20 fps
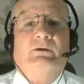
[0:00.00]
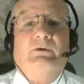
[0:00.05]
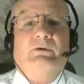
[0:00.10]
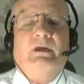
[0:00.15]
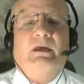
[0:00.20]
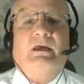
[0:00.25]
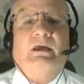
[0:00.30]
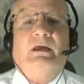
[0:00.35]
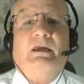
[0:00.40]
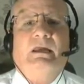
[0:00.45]

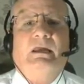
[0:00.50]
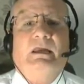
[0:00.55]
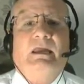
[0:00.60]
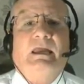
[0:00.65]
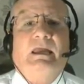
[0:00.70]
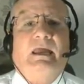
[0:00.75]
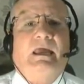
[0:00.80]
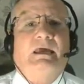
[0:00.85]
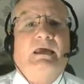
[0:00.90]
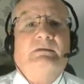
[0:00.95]
Okay,
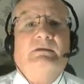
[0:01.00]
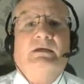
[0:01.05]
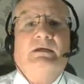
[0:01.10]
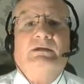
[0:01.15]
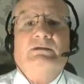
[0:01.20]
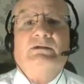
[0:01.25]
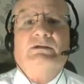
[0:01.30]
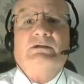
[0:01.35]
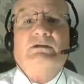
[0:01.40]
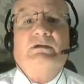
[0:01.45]
and then
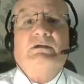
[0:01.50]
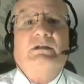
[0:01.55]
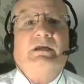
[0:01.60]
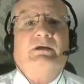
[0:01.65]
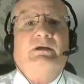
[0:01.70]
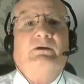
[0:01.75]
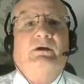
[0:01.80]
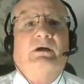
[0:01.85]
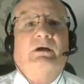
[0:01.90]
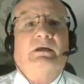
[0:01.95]
just
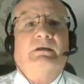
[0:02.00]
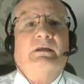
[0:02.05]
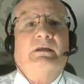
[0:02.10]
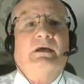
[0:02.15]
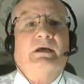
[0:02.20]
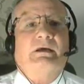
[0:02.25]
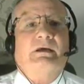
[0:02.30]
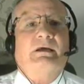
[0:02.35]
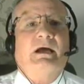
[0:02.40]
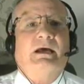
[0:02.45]
click on
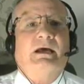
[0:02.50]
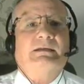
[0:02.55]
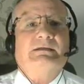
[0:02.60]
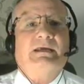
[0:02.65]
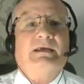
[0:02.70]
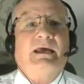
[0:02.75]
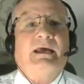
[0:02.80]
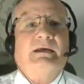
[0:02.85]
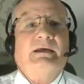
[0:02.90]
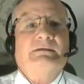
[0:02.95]

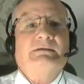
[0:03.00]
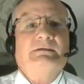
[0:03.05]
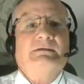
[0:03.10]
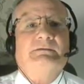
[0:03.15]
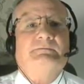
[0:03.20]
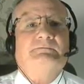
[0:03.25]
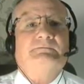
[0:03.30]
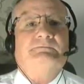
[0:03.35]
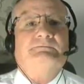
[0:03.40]
contact.